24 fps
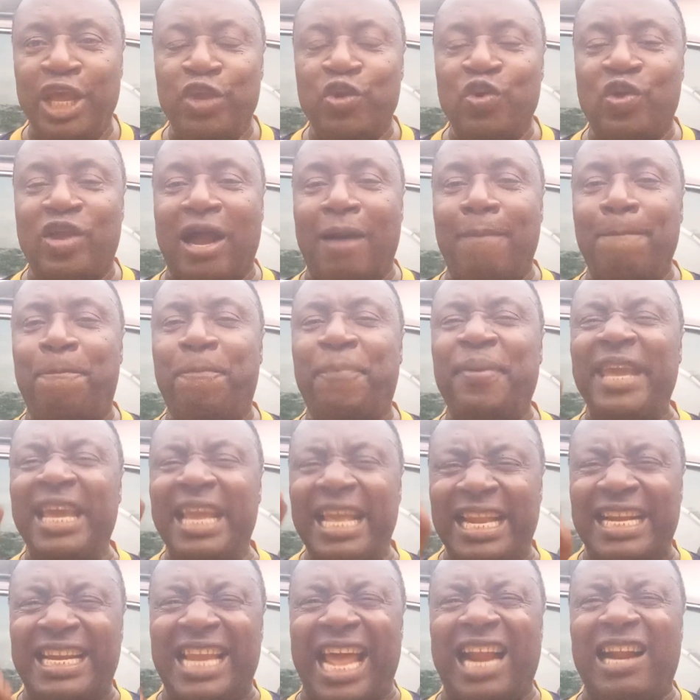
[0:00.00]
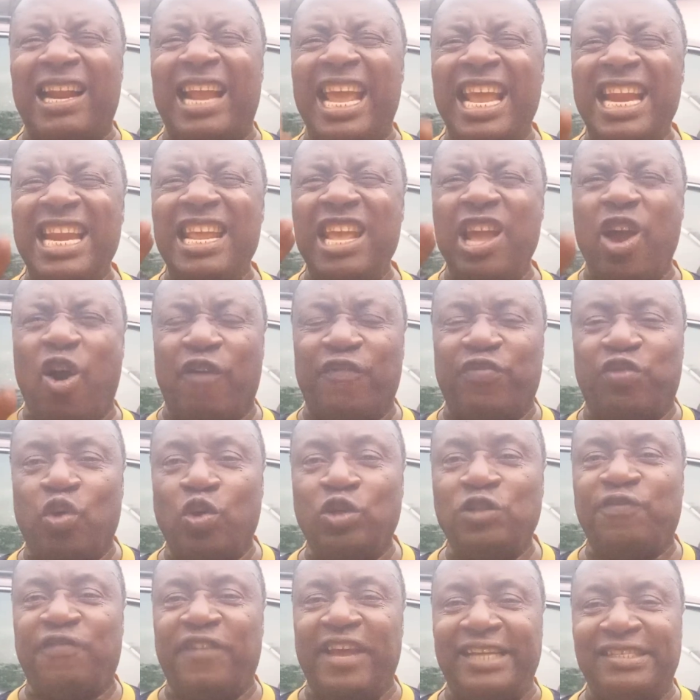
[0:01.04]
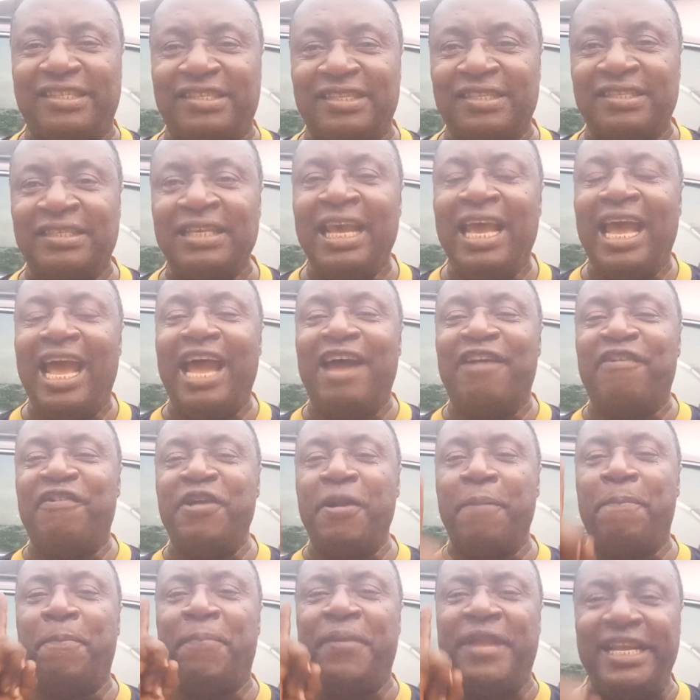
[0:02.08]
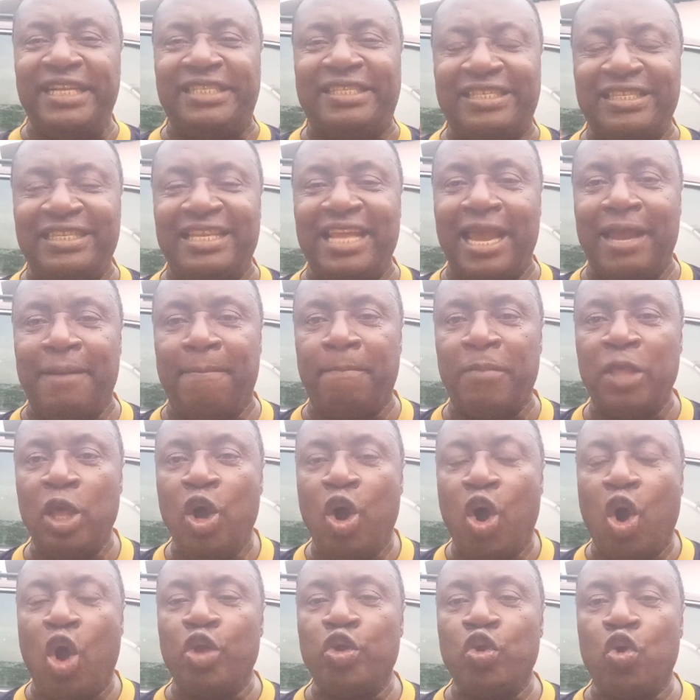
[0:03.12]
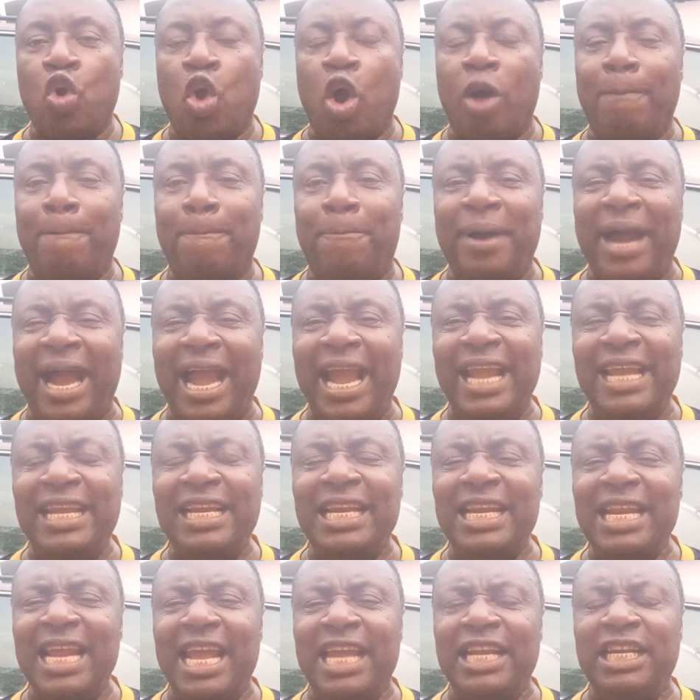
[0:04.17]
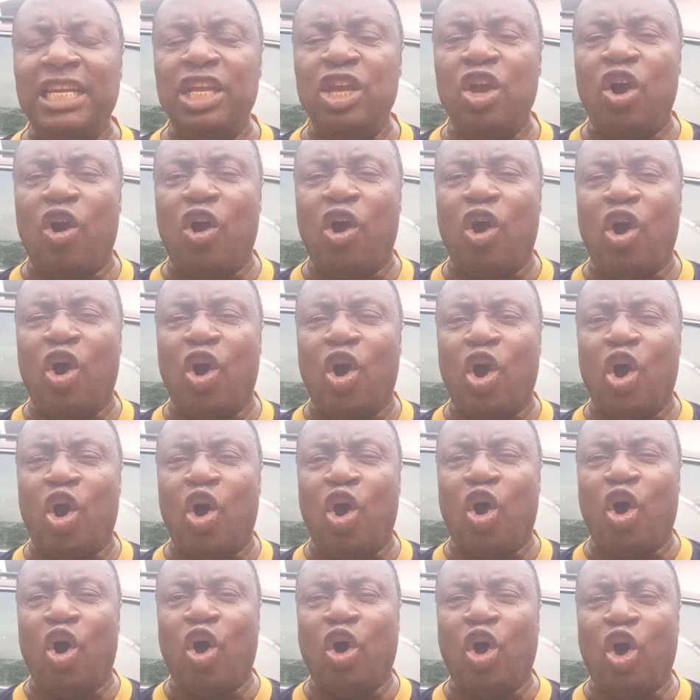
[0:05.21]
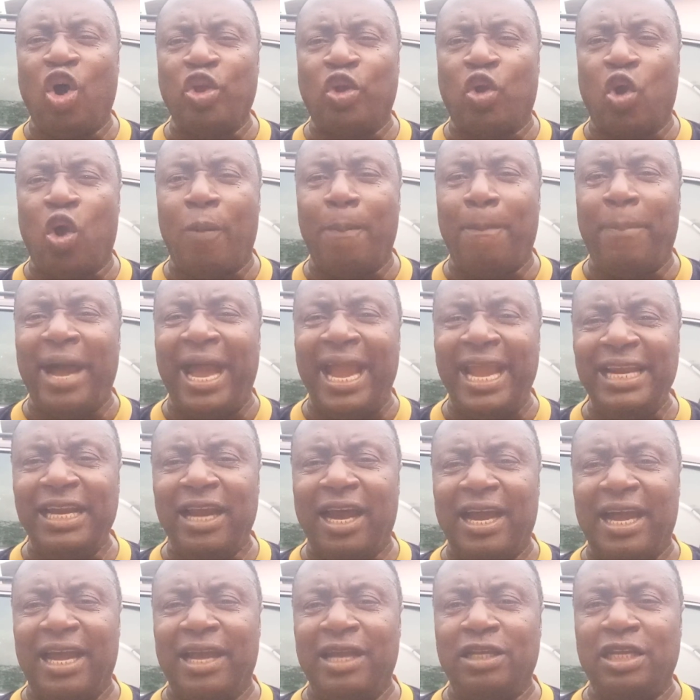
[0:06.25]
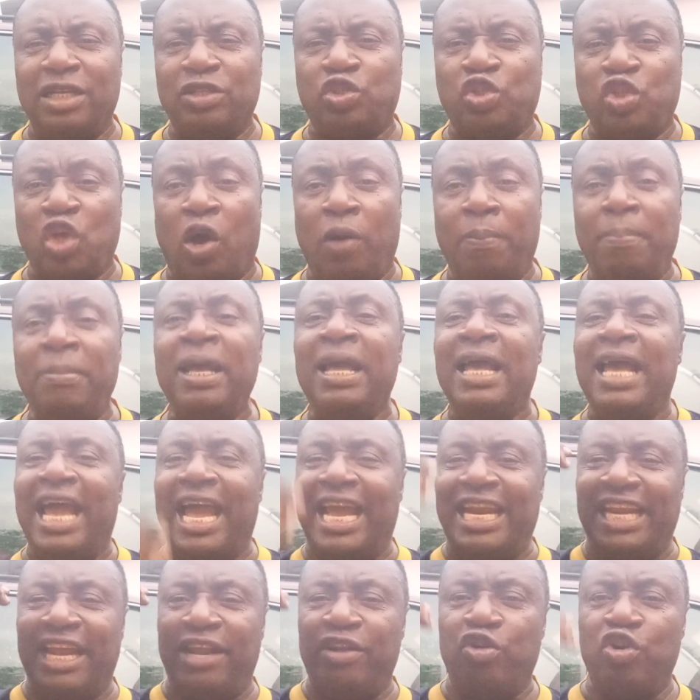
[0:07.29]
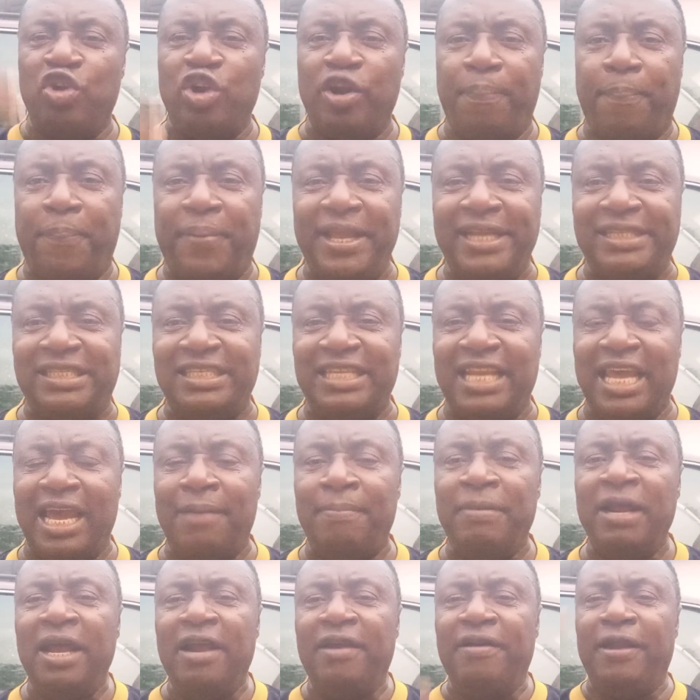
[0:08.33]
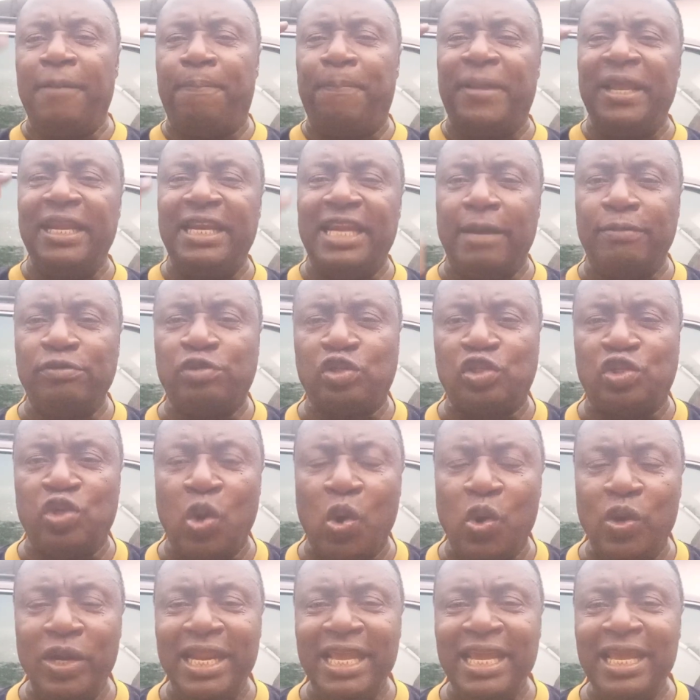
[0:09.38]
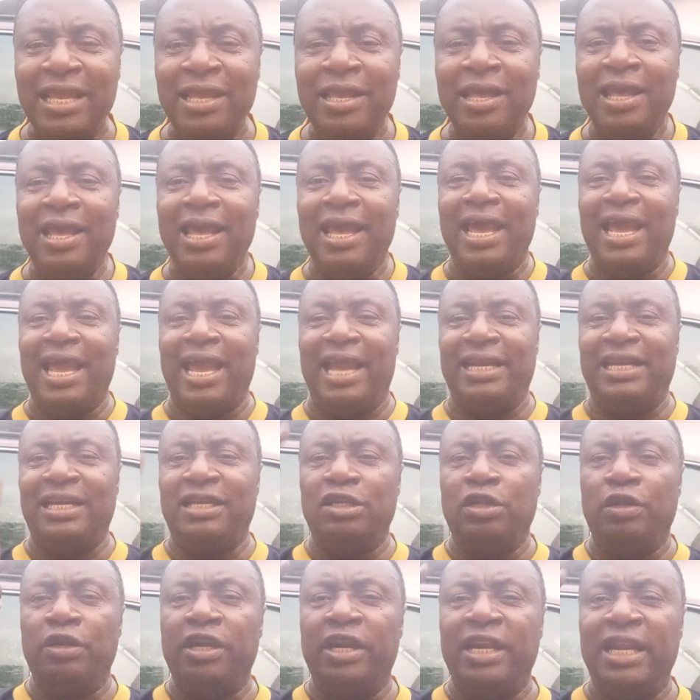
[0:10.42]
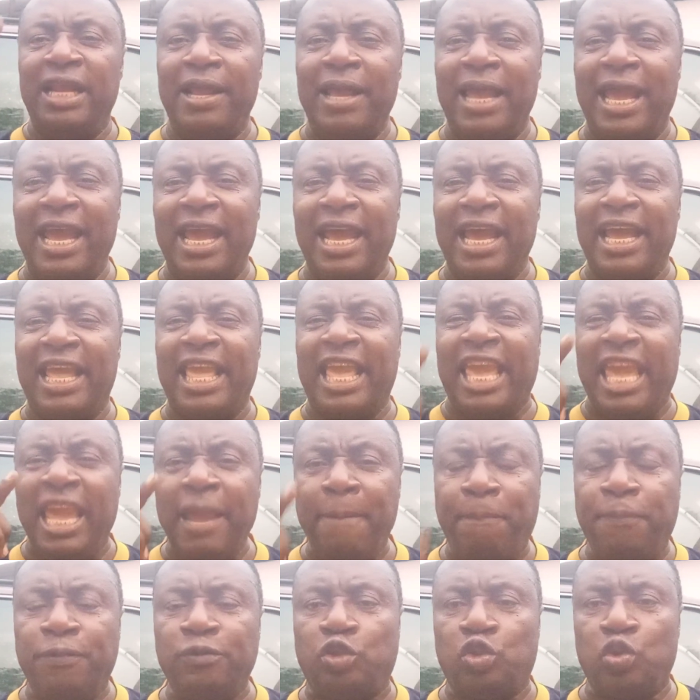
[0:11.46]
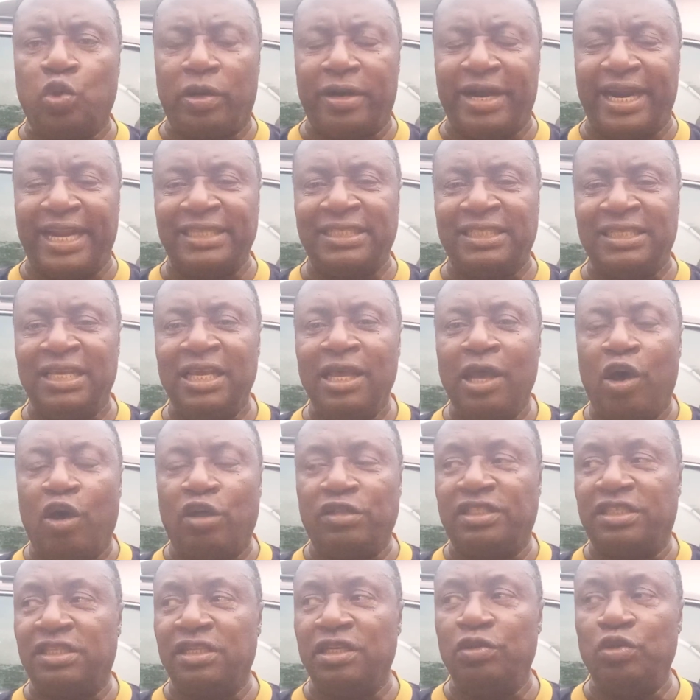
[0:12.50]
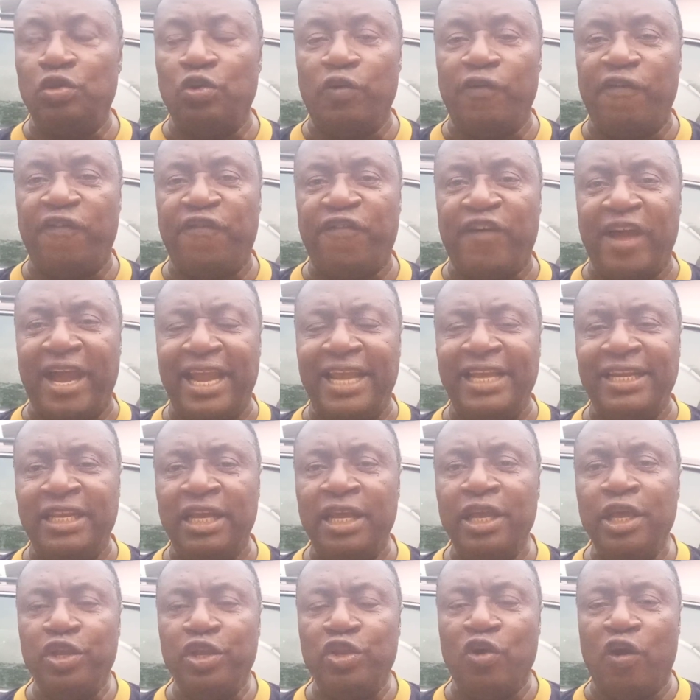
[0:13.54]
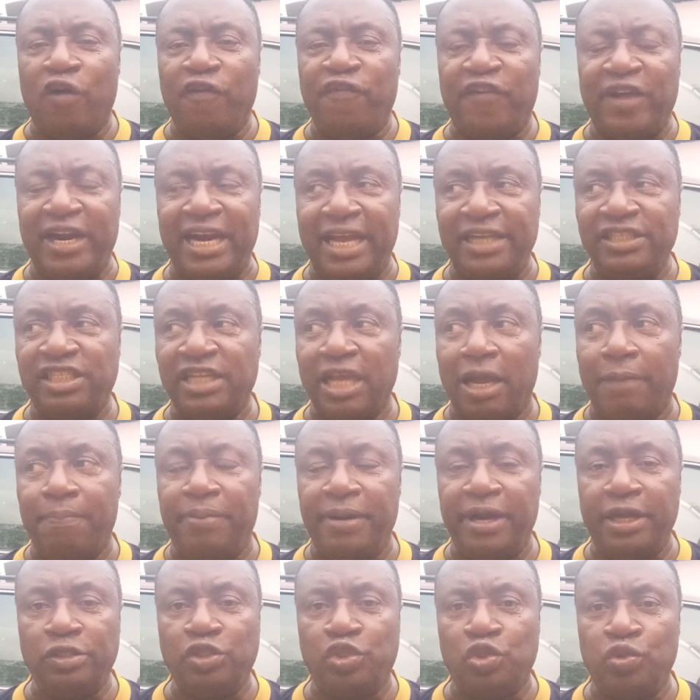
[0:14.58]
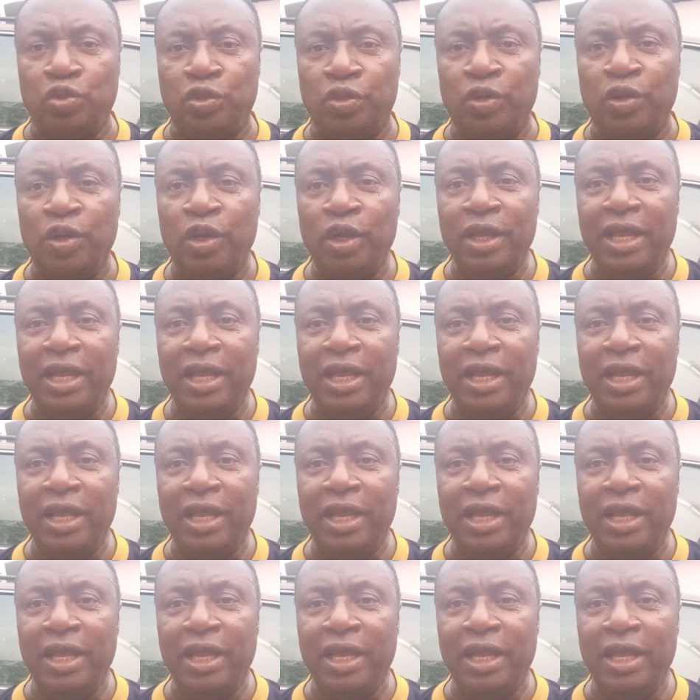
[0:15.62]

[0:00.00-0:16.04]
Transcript: You can pick that any of those verses and repeat them, or you combine any or, or combine some and then you repeat them. Repeat them slowly and uh, keep to it until you find your financial breakthrough.